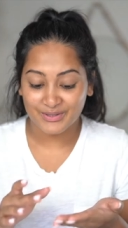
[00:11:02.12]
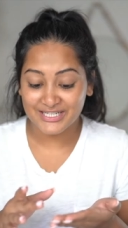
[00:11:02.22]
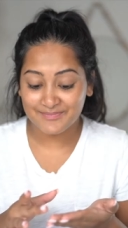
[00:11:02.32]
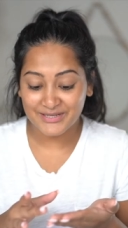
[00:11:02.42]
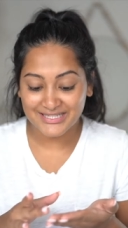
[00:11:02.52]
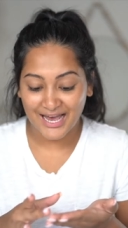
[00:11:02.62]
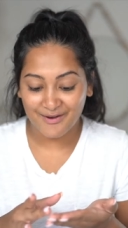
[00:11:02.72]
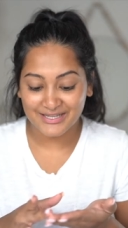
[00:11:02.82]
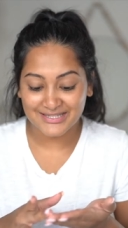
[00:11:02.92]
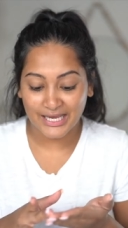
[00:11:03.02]
When it spits
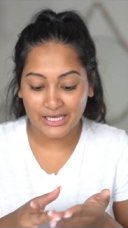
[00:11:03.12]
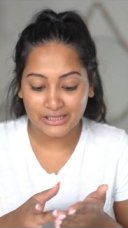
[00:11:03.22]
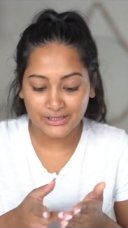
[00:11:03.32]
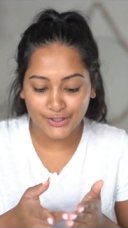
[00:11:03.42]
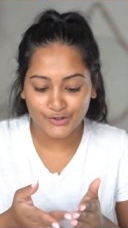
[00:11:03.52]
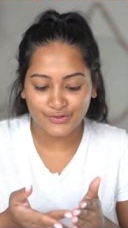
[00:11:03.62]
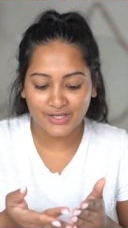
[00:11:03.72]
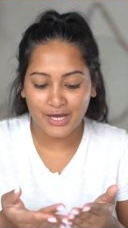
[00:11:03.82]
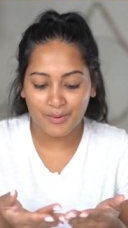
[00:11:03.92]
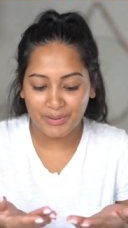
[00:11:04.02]
out, it's like literally a